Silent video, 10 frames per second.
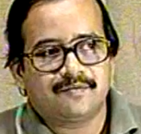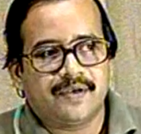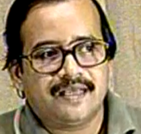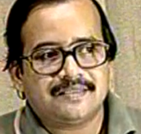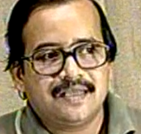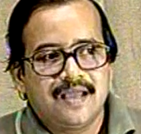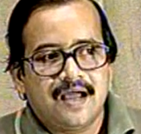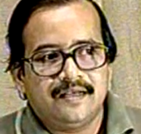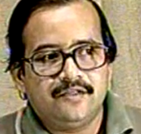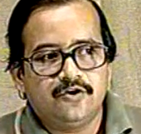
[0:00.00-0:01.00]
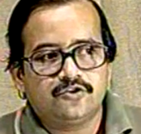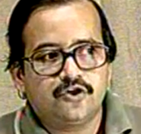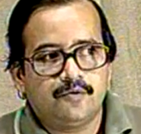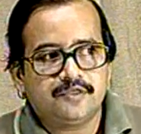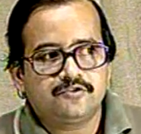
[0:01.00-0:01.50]
place, and your
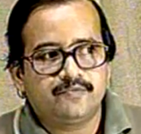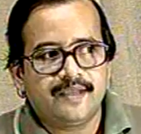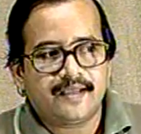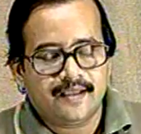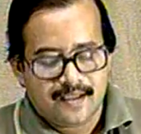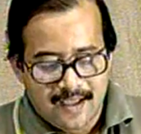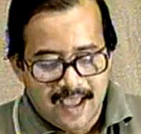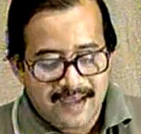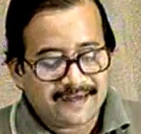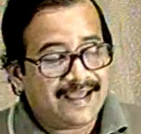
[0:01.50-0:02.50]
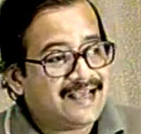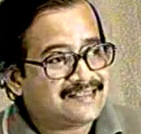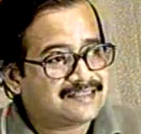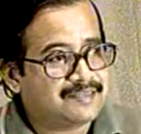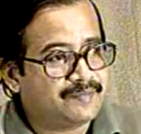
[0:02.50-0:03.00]
job is to make an
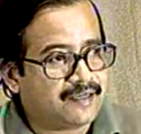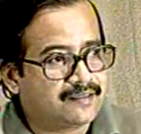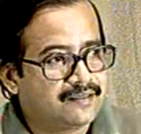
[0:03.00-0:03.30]
estimate,